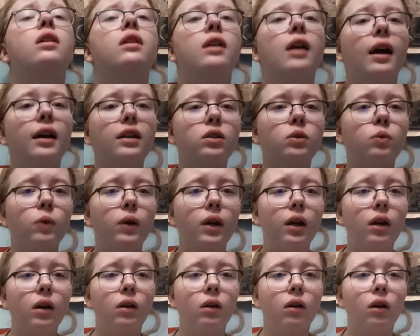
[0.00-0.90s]
That's
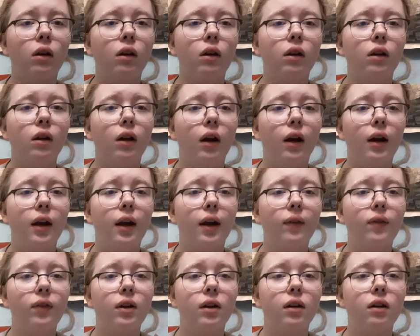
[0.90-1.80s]
weird.
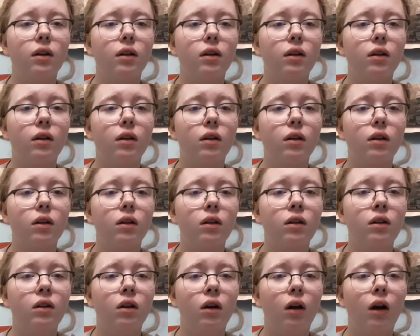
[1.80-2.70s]
I've
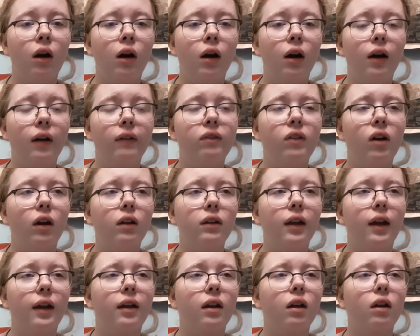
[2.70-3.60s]
gone
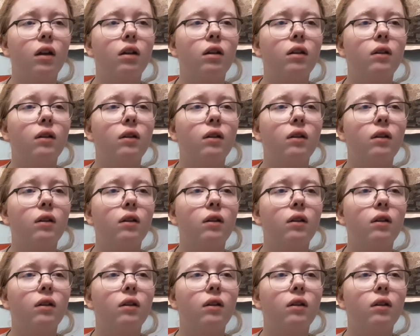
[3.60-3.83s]
like